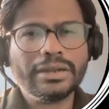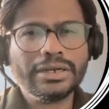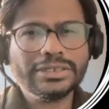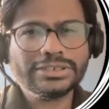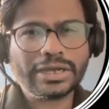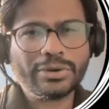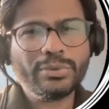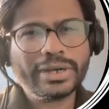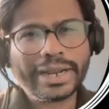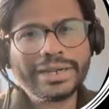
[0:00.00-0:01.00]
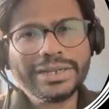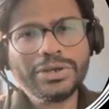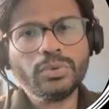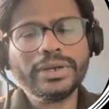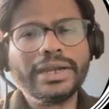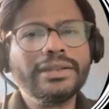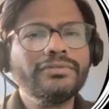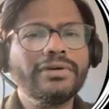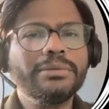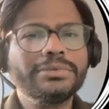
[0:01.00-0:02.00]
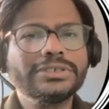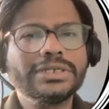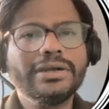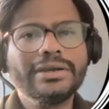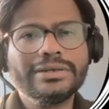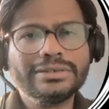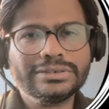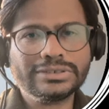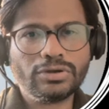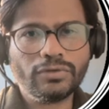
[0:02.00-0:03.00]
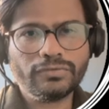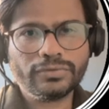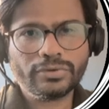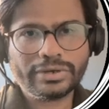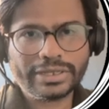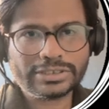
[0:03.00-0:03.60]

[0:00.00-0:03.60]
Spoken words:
It is around 90 to 95% of your